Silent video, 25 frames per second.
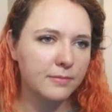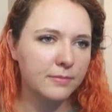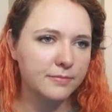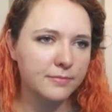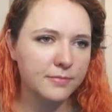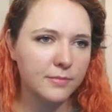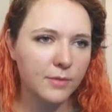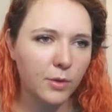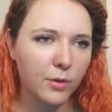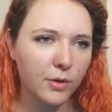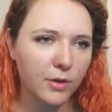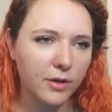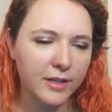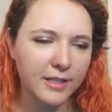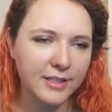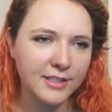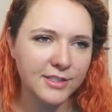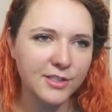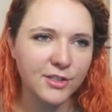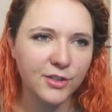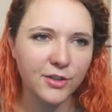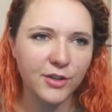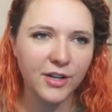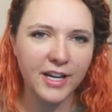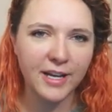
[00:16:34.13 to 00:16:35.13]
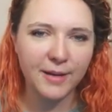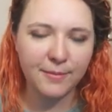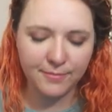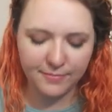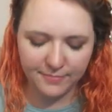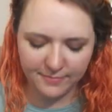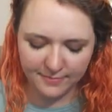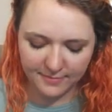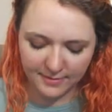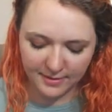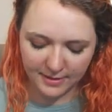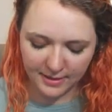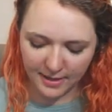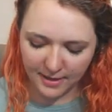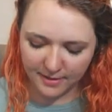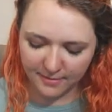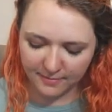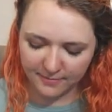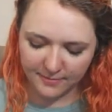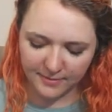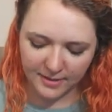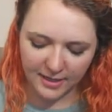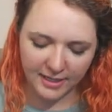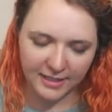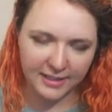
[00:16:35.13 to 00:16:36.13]
Or Instagram.
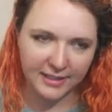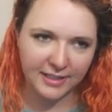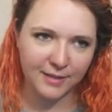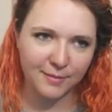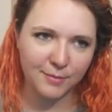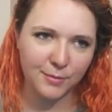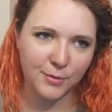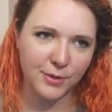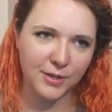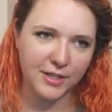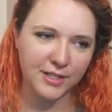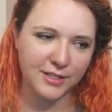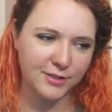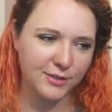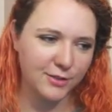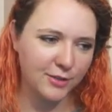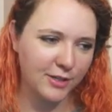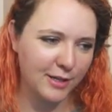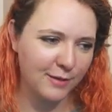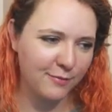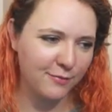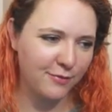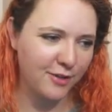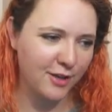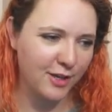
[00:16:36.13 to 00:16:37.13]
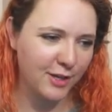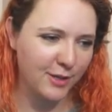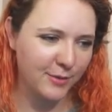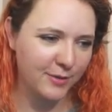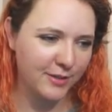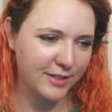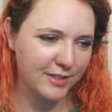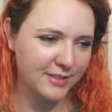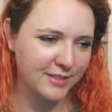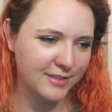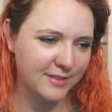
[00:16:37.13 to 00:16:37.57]
I need more Instagram followers.